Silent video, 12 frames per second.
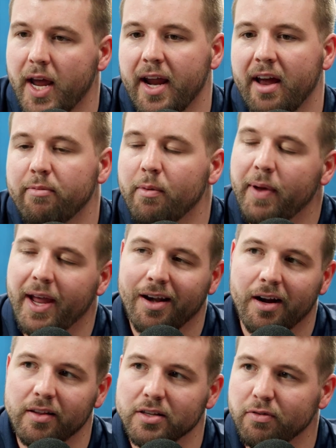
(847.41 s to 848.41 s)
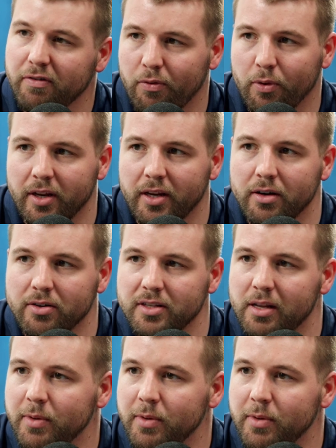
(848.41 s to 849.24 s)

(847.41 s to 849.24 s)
hey, I've been paying into this for 40 years.